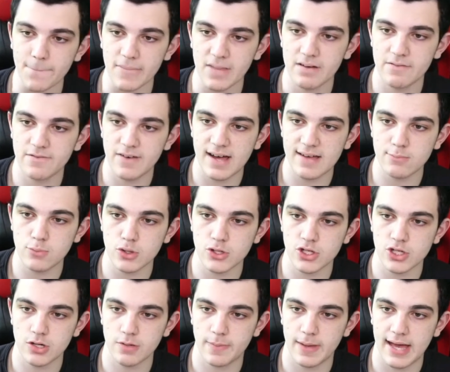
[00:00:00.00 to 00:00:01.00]
5 more
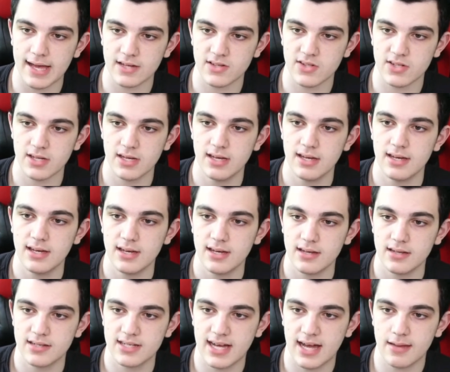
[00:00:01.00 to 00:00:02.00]
show packs.
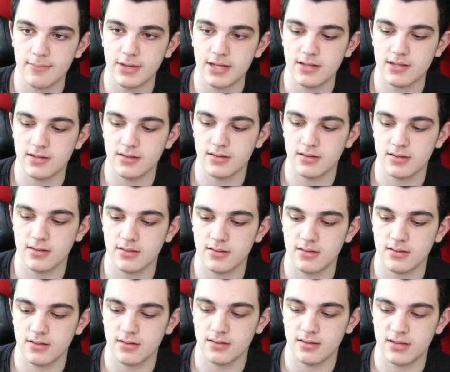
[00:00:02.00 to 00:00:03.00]
Diamond,
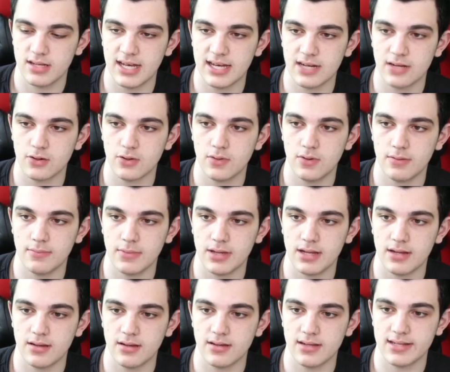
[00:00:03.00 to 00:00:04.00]
not
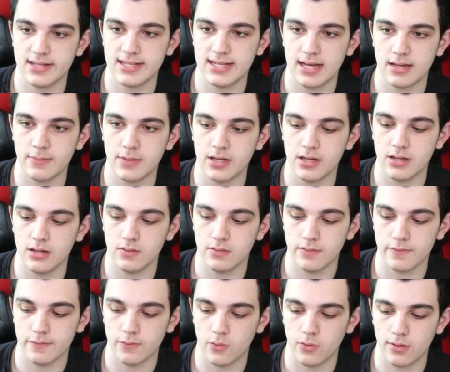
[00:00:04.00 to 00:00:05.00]
equipment, diamond
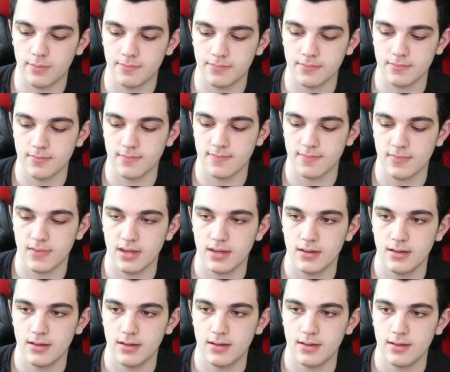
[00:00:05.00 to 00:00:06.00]
uniform.
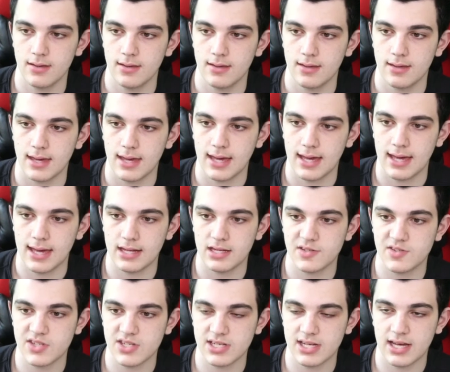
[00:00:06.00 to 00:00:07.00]
And
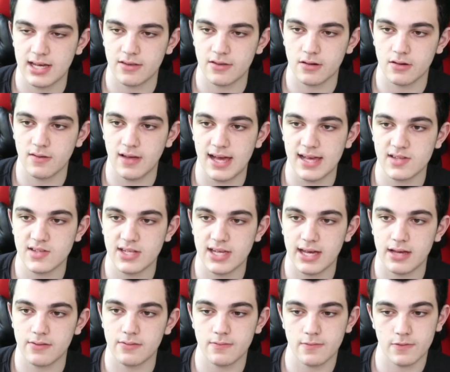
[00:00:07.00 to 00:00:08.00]
it's Tyler
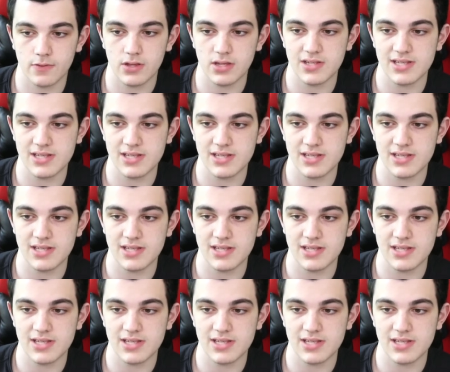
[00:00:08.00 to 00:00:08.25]
Glasnow for the